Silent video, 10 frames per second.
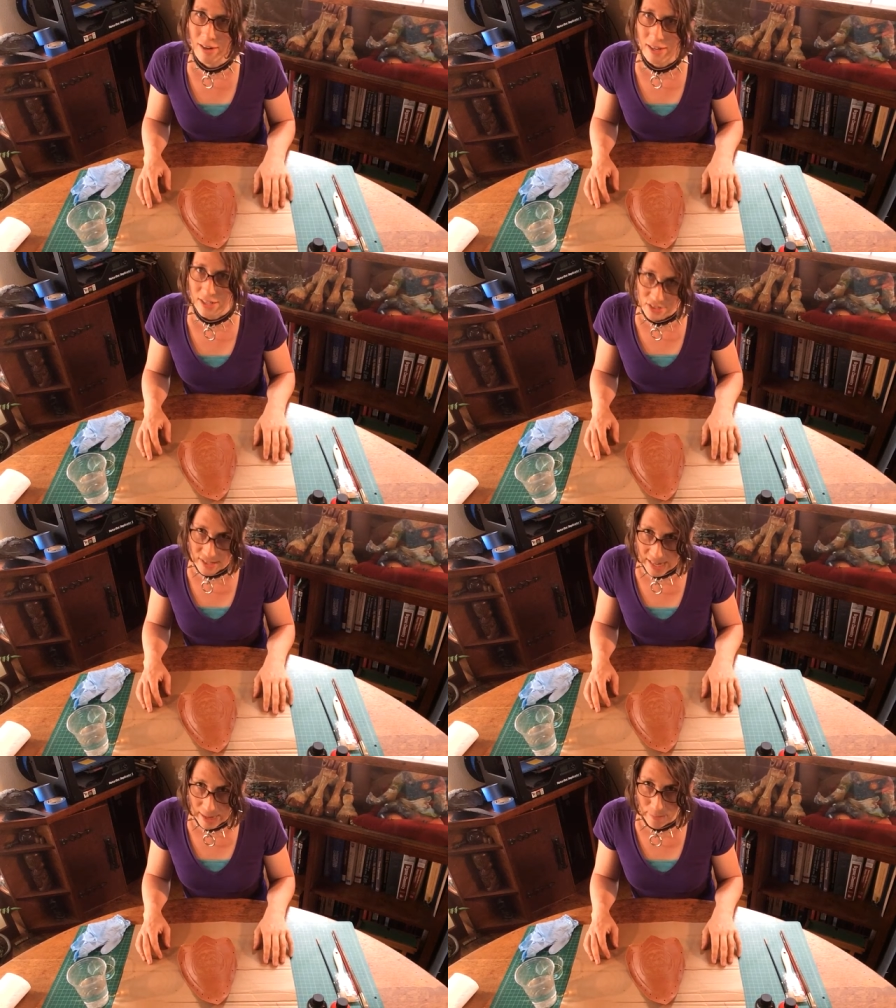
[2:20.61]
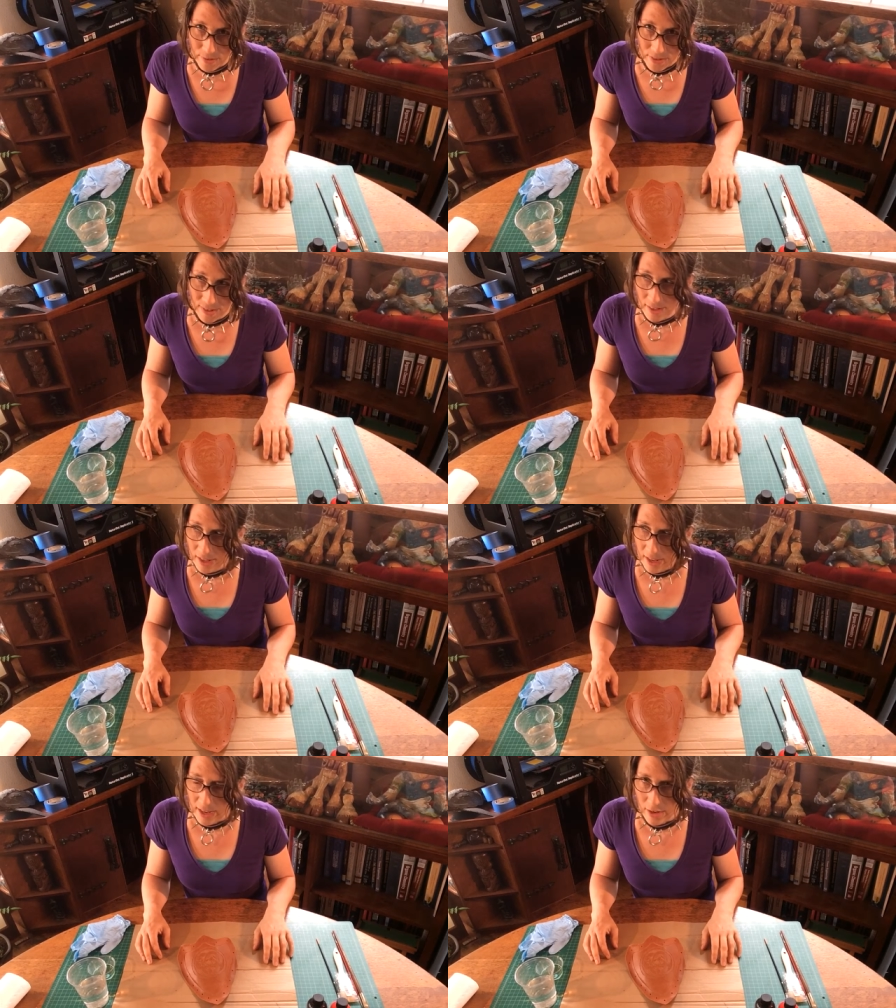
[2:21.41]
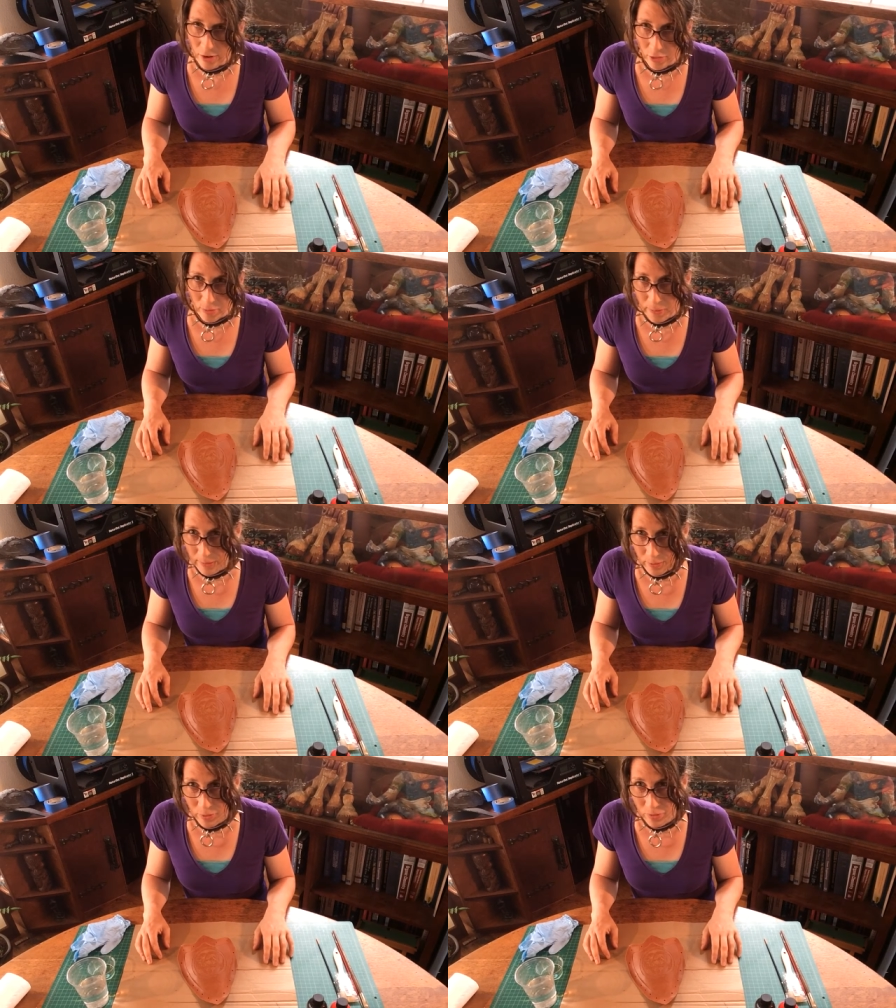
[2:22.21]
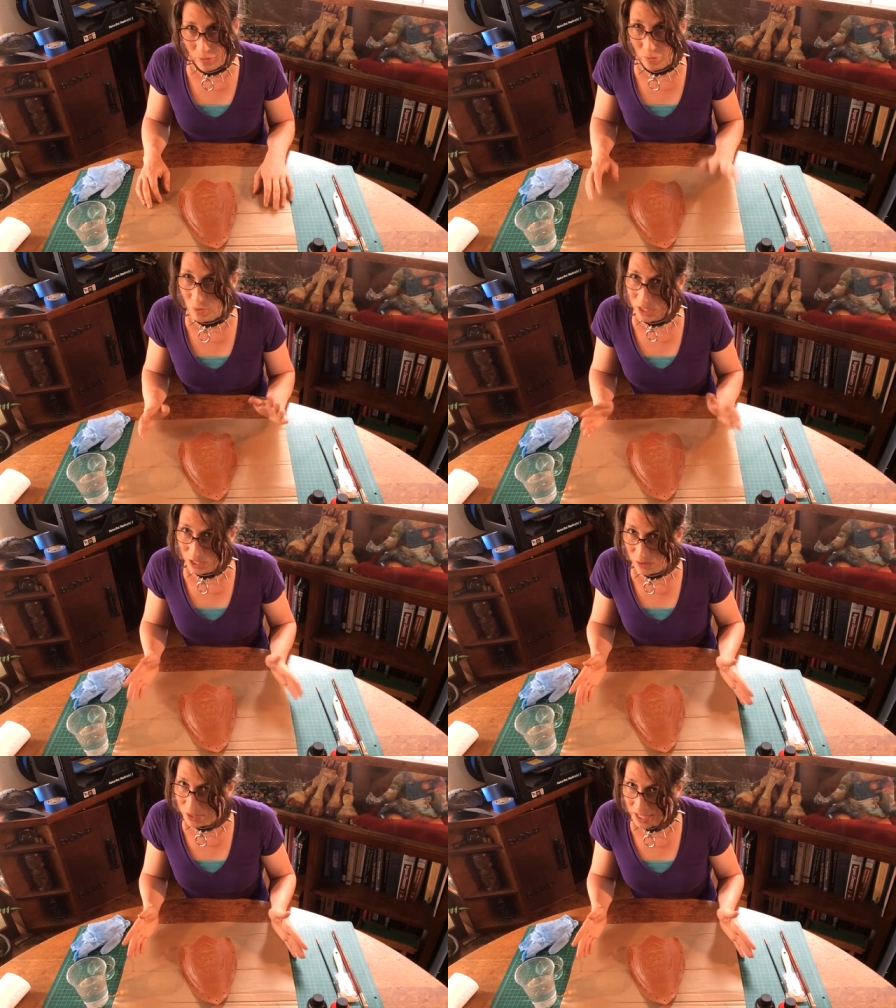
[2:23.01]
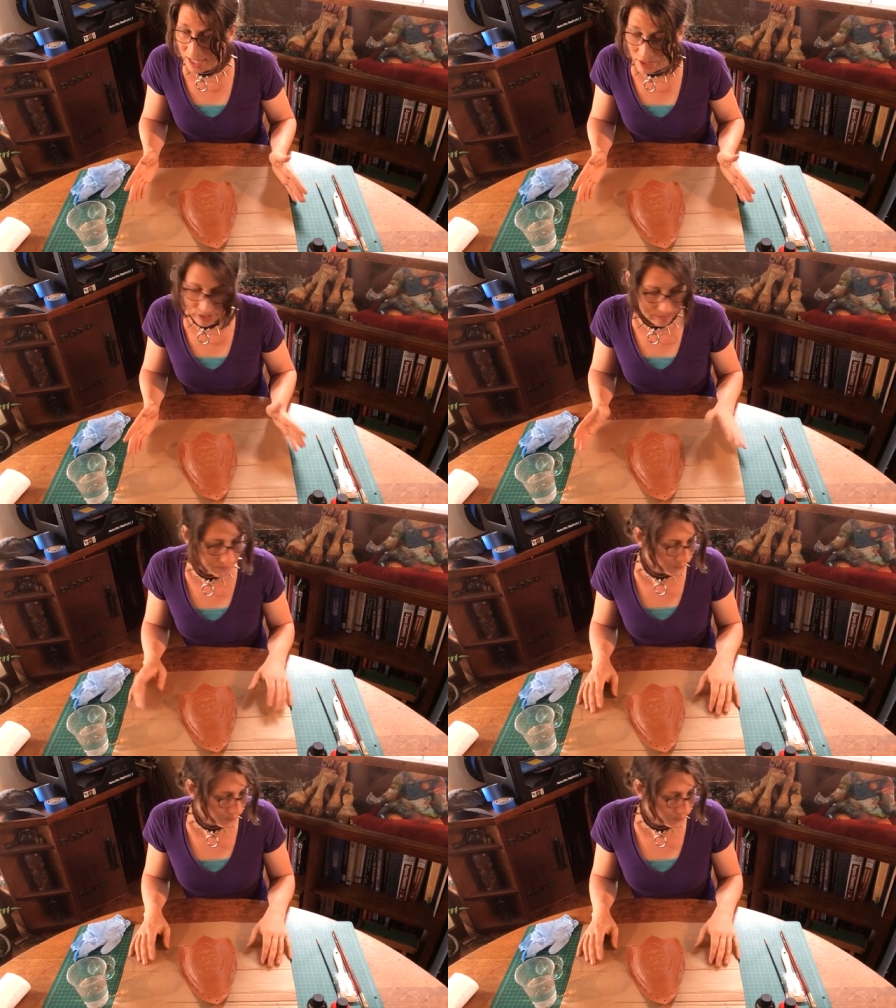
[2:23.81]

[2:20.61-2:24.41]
a kitchen table and other people want to use the kitchen.